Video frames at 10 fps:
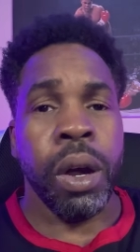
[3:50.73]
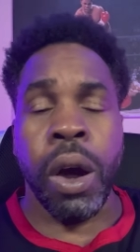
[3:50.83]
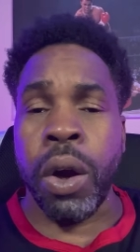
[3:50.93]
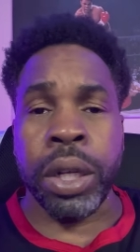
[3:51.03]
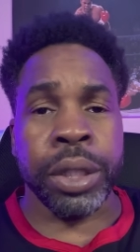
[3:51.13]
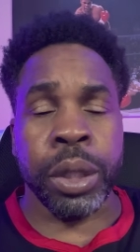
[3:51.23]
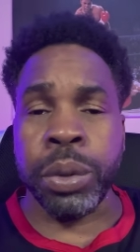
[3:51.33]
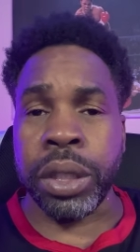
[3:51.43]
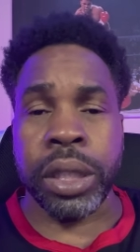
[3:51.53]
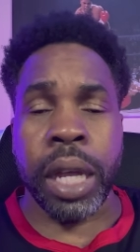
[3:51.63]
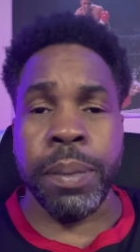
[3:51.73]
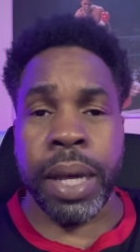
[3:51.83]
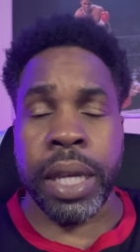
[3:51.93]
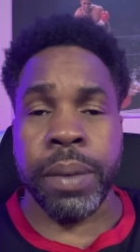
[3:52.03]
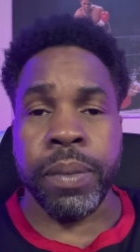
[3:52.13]
All excuses they
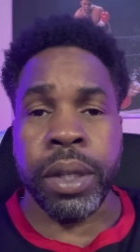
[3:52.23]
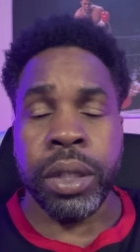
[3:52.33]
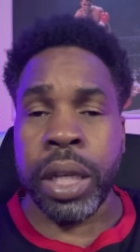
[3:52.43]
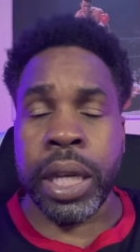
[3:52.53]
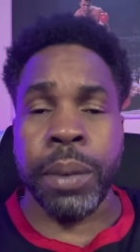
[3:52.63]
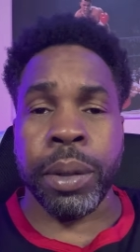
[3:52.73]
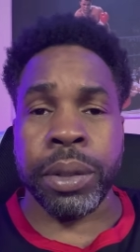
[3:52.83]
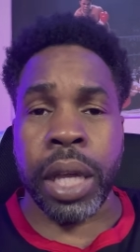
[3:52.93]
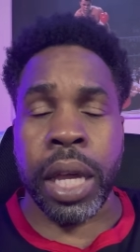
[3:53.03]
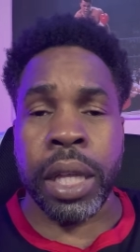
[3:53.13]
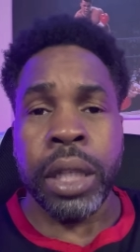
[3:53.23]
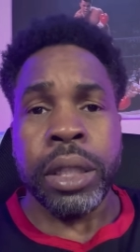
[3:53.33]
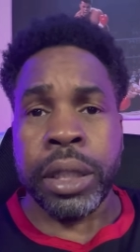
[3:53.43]
made. You get what I'm saying?